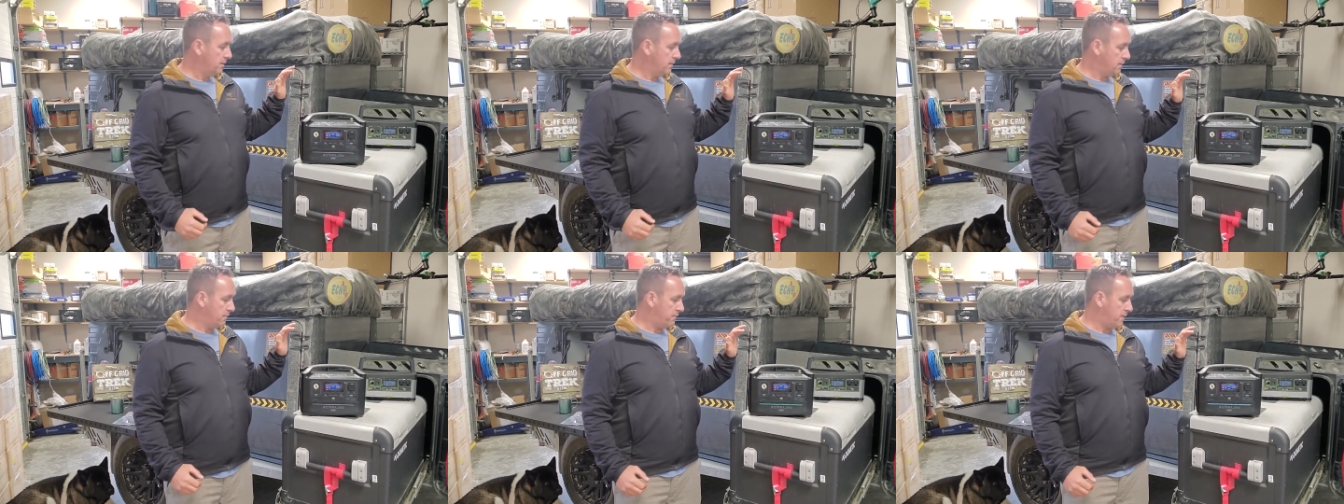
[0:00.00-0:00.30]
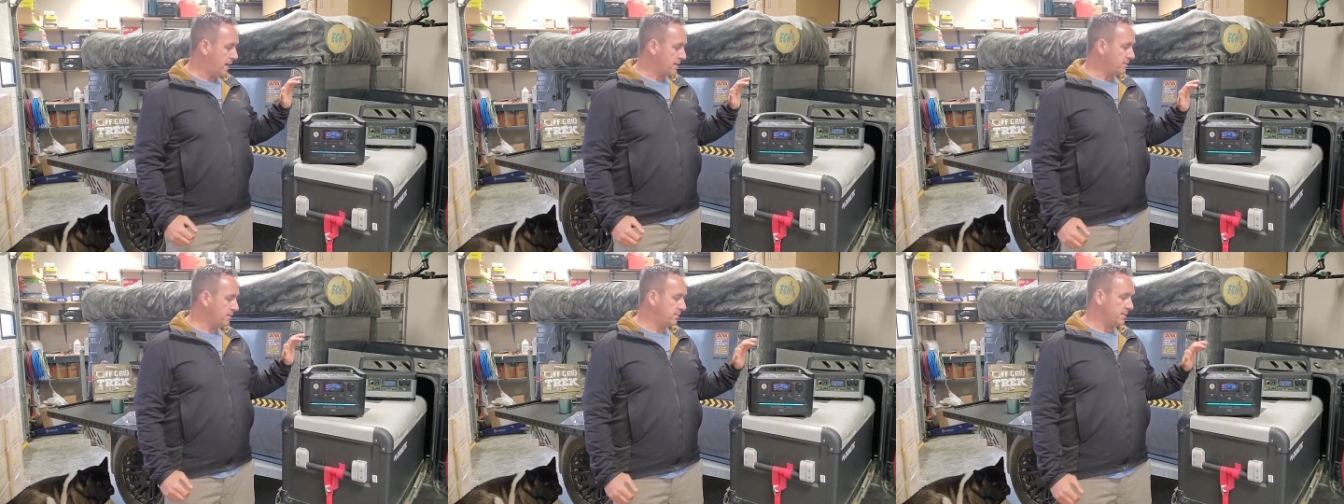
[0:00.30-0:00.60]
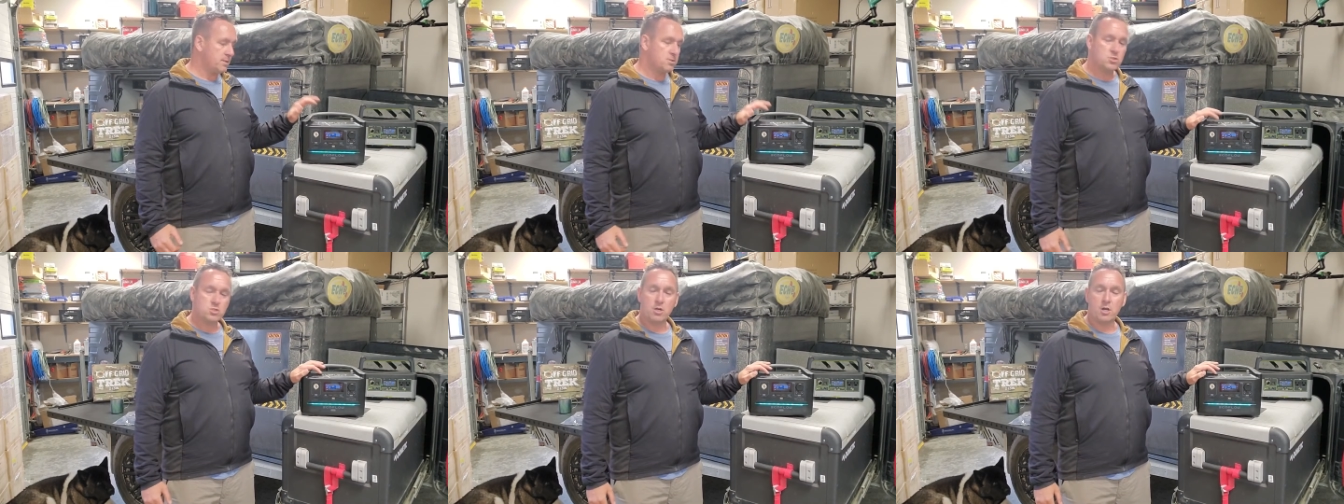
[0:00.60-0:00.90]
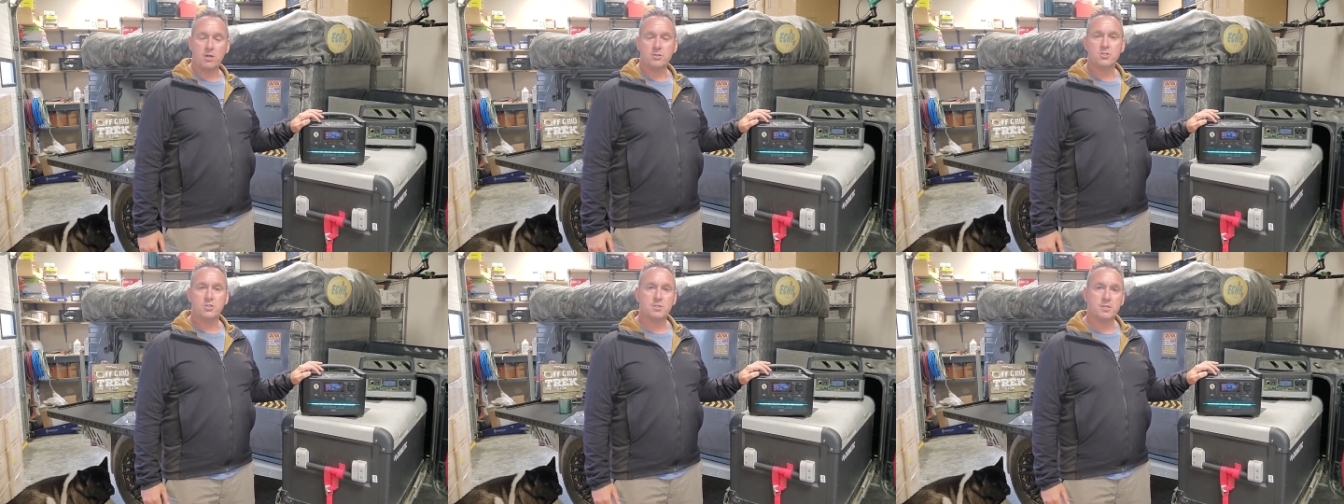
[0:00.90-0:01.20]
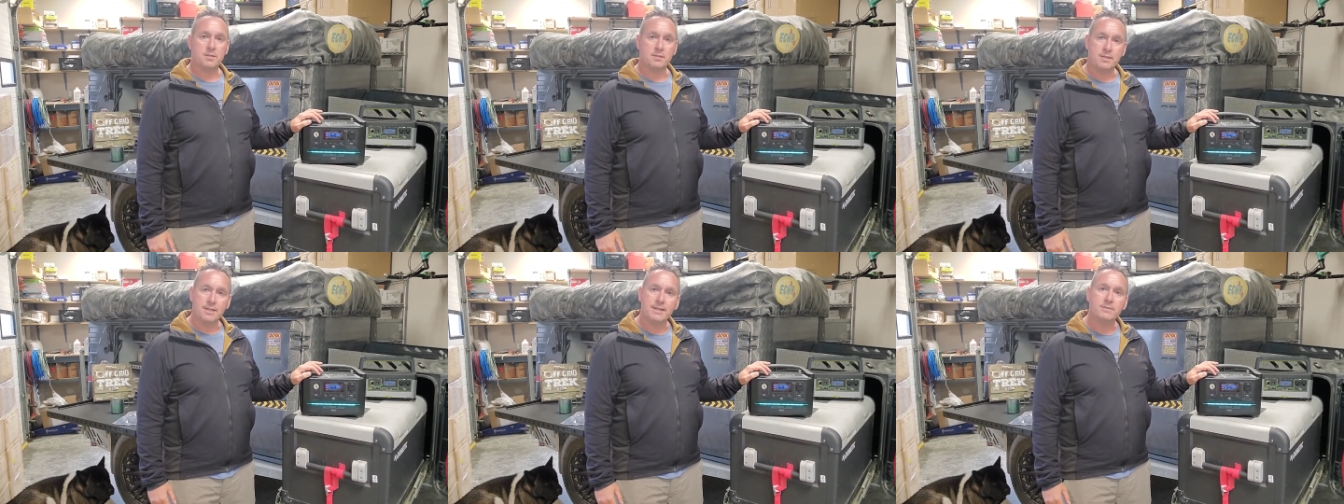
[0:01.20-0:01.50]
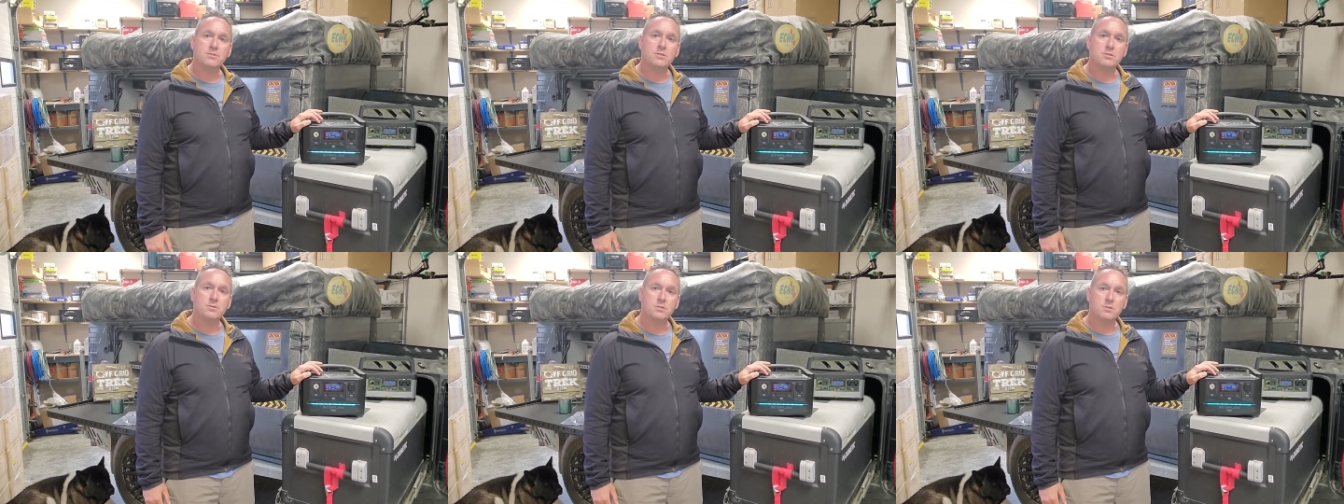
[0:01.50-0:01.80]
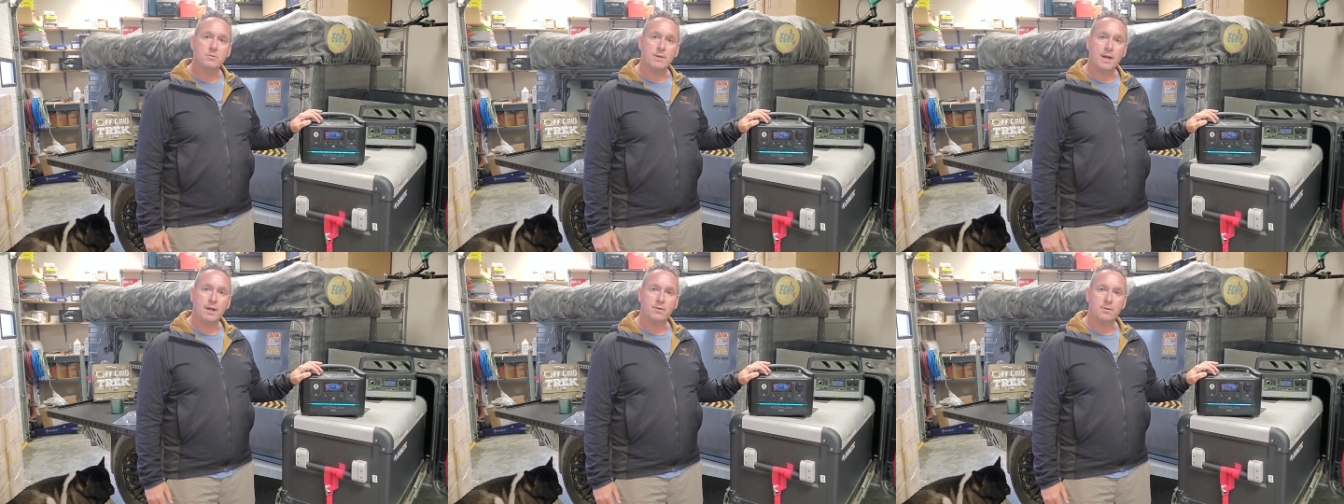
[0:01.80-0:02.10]
The fact that this charges in less than
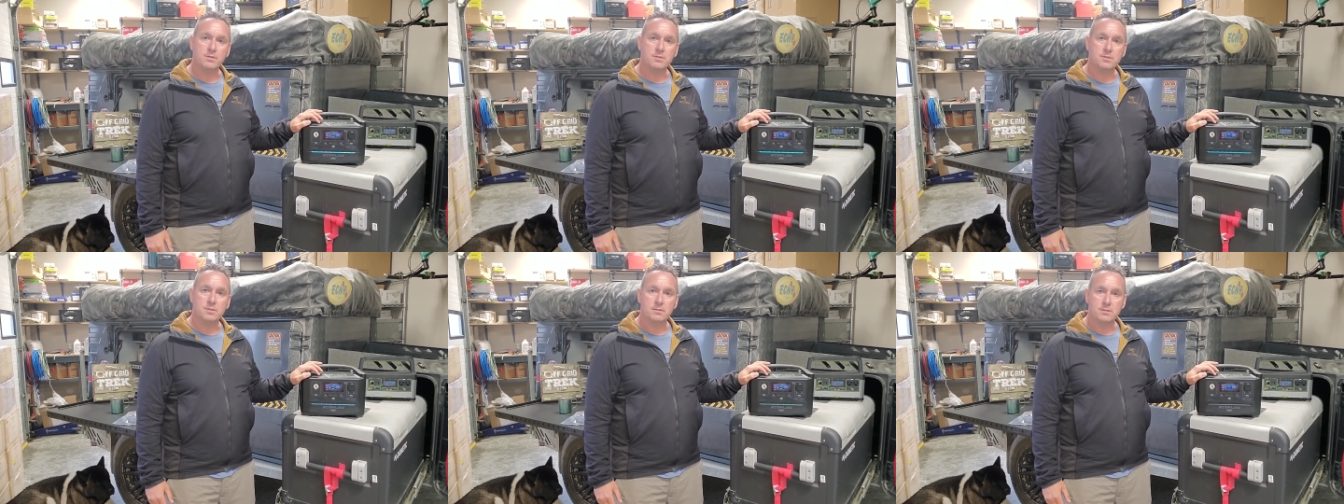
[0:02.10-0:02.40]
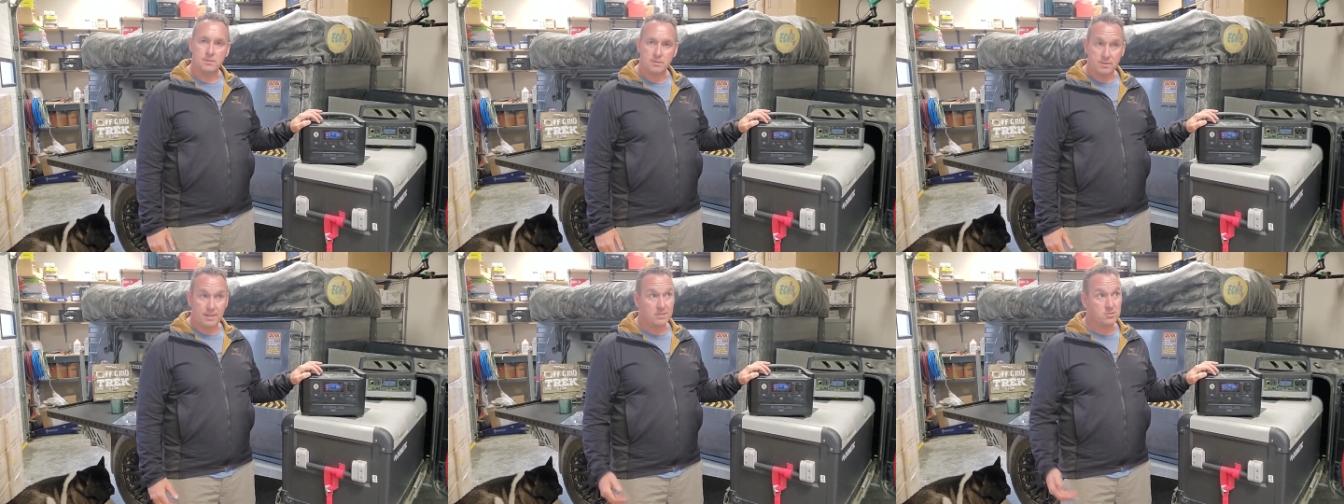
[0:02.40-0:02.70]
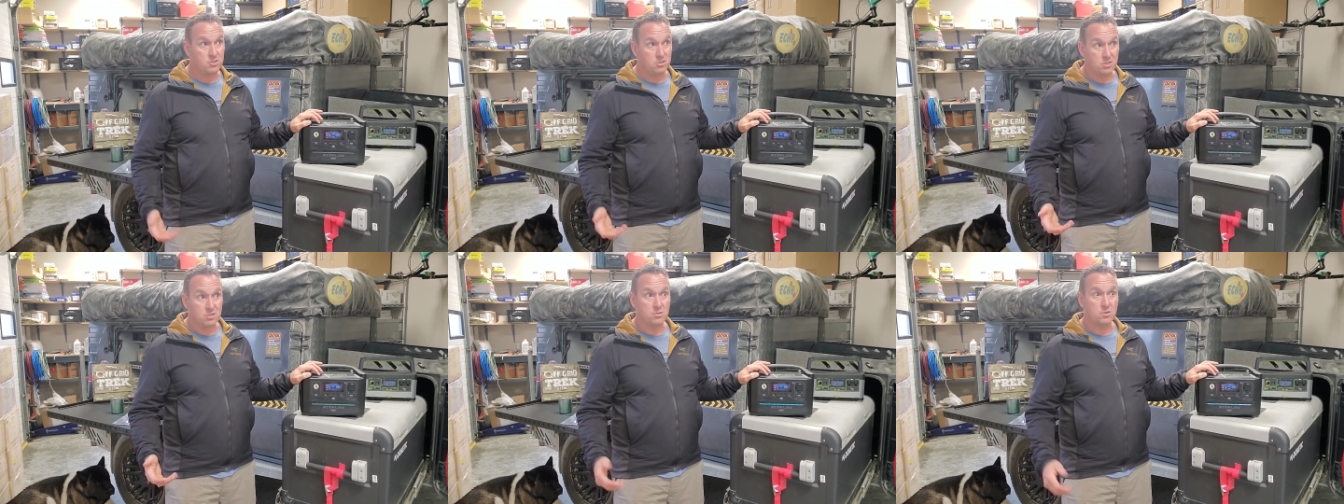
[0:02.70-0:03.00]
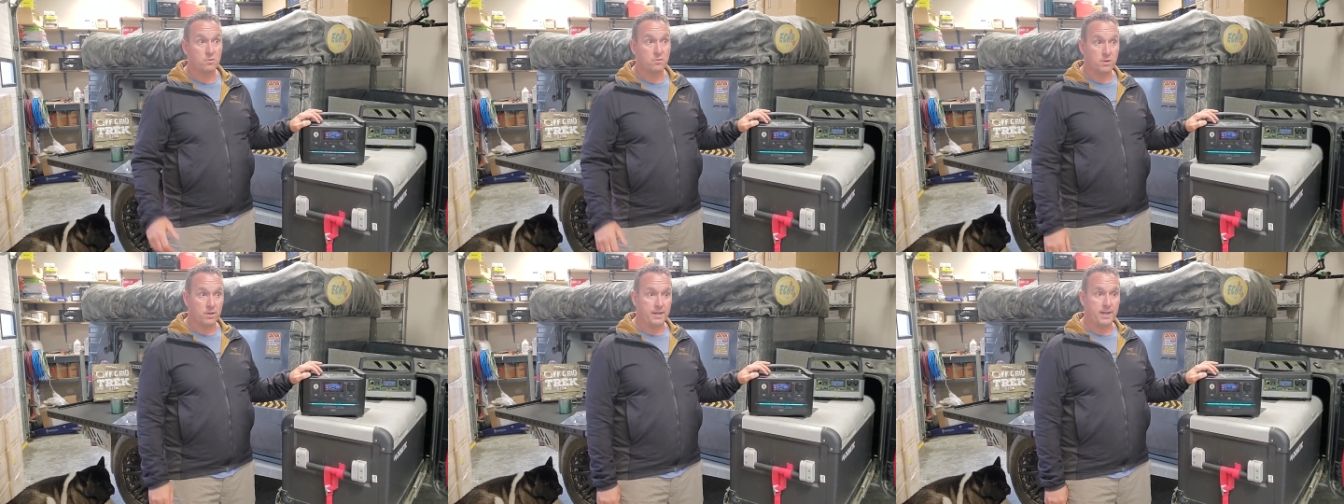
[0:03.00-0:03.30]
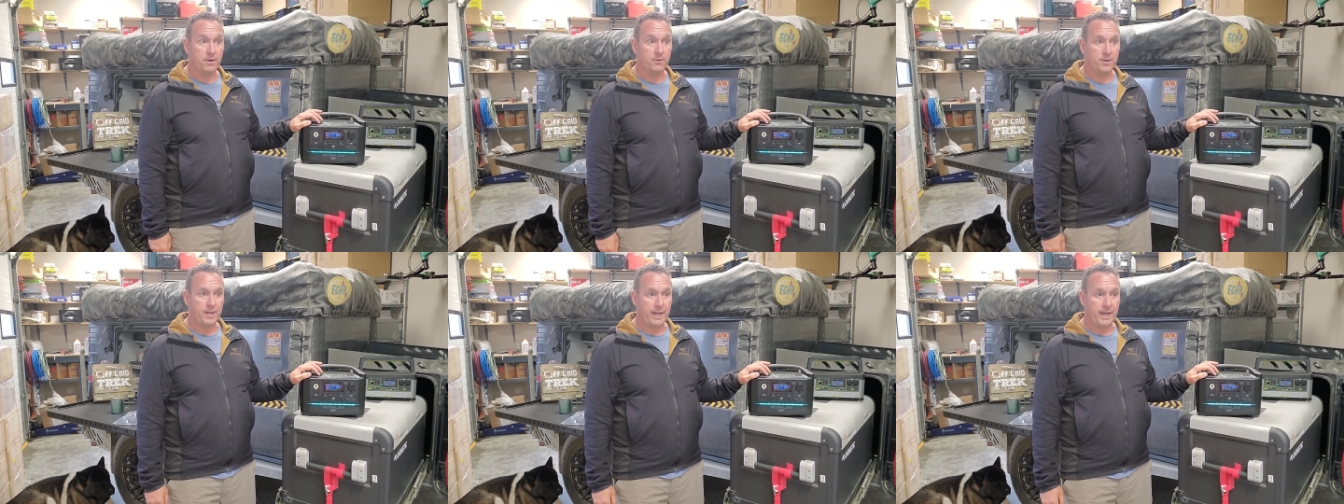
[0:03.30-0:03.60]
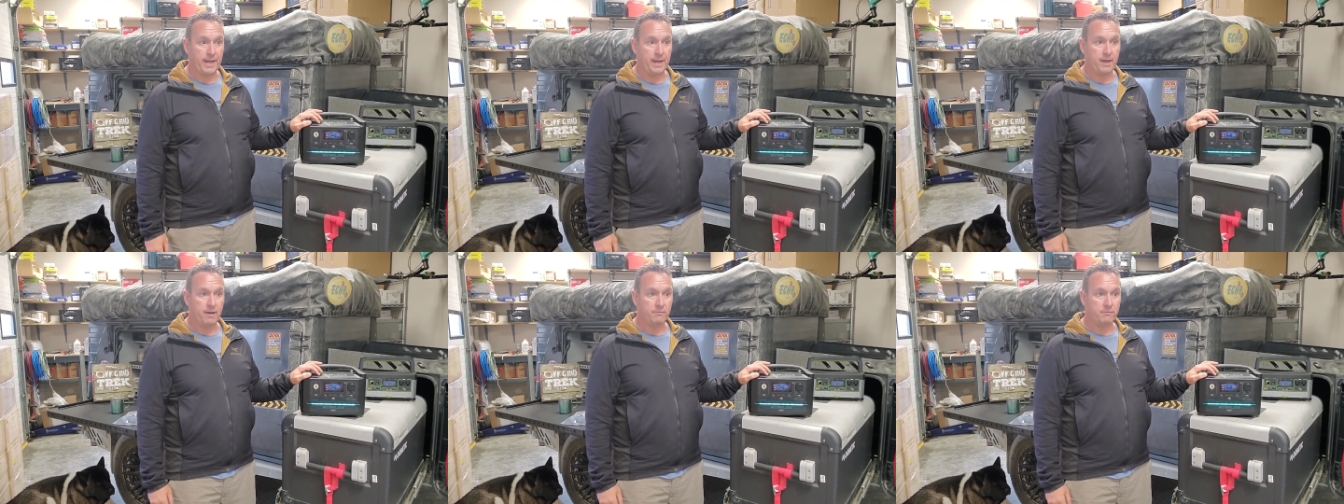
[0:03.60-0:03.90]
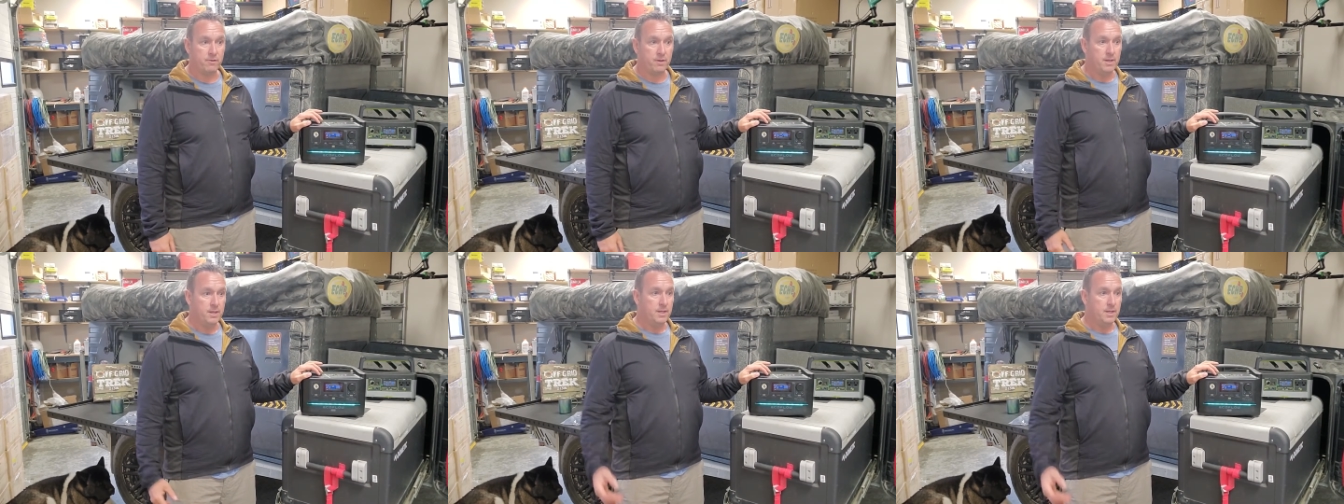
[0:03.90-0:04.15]
two hours, actually just over an hour and a half,